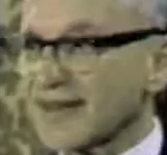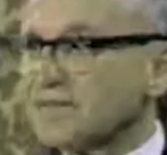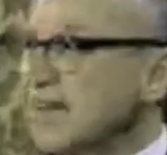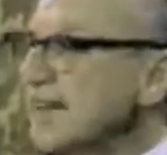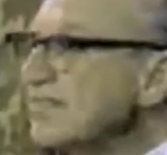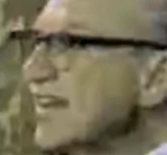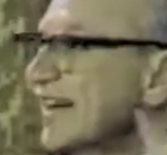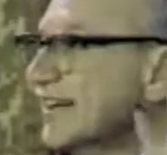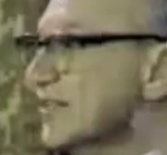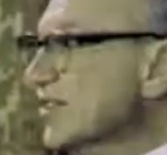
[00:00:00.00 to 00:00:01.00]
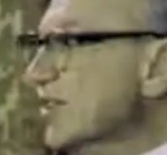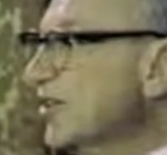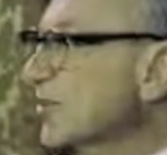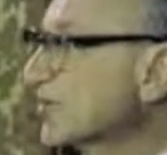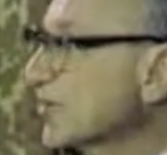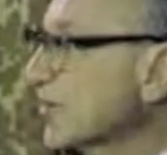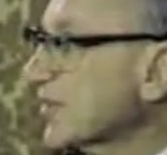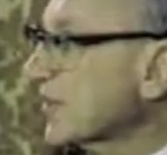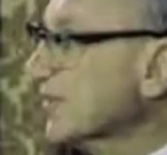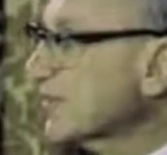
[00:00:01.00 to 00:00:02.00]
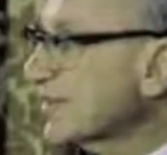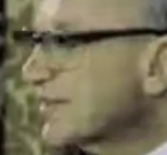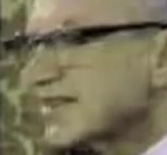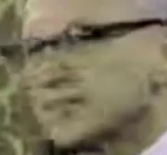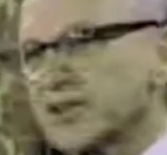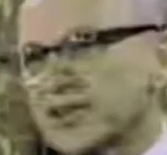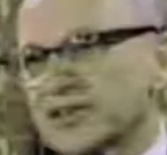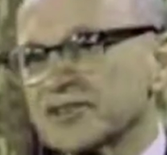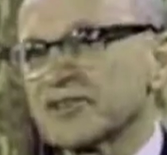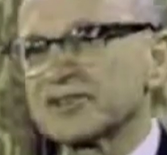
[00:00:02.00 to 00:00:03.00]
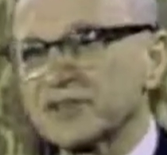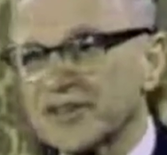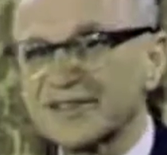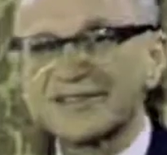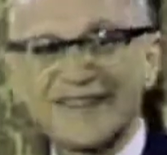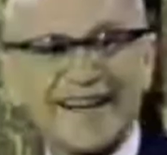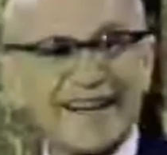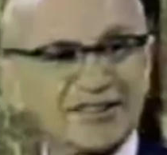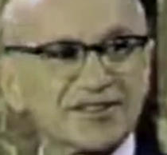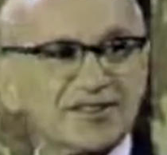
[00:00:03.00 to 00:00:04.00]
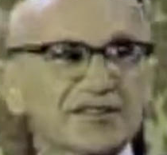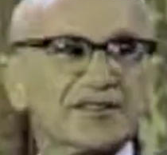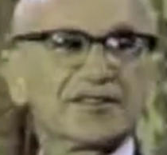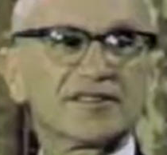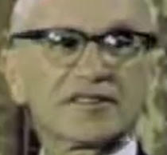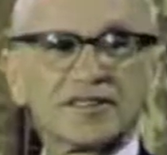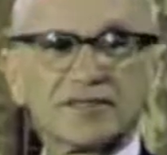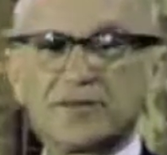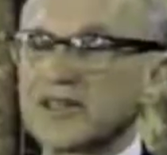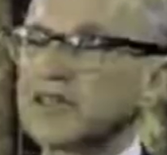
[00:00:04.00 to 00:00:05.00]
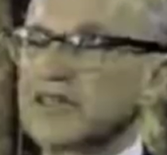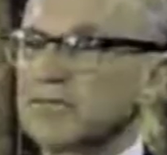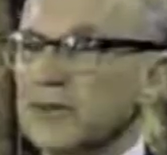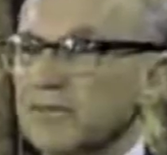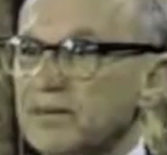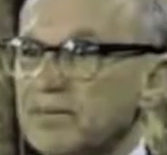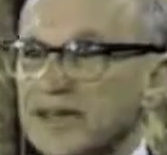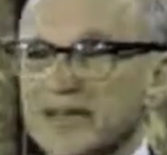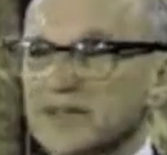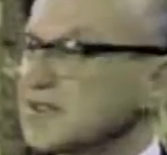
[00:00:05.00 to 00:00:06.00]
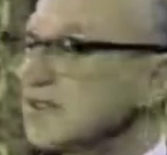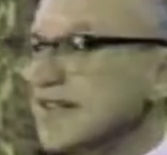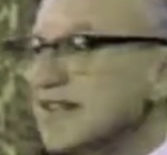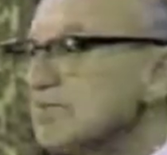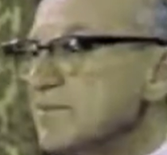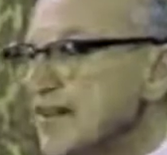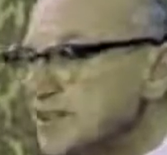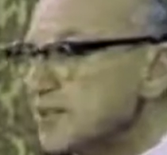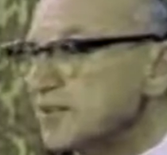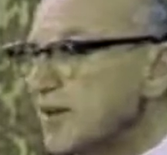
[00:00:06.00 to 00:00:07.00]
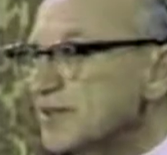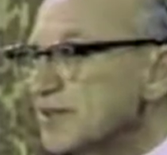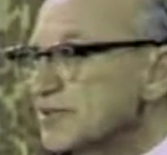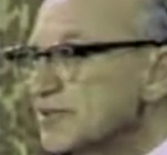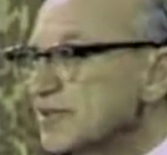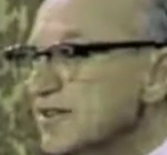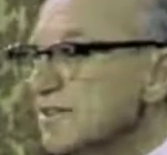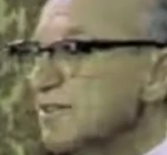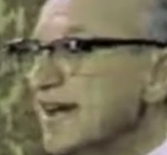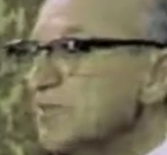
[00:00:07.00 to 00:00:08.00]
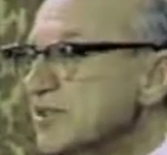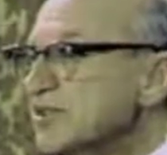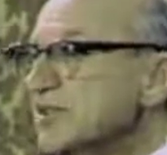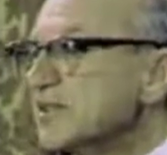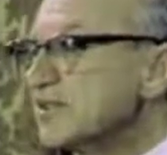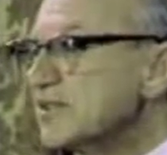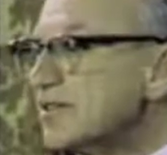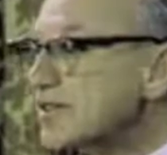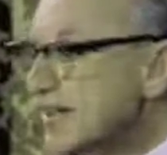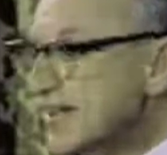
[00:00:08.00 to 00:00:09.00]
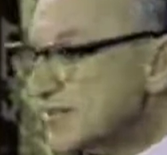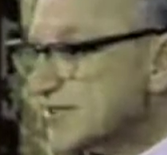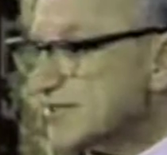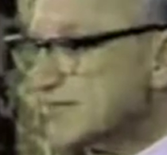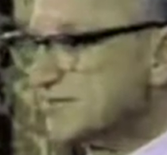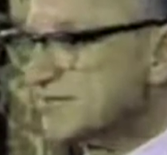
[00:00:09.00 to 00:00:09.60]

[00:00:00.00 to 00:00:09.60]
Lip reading: But even that isn't the whole story, because the real tax that the American people bear is not measured by those payments that are called taxes.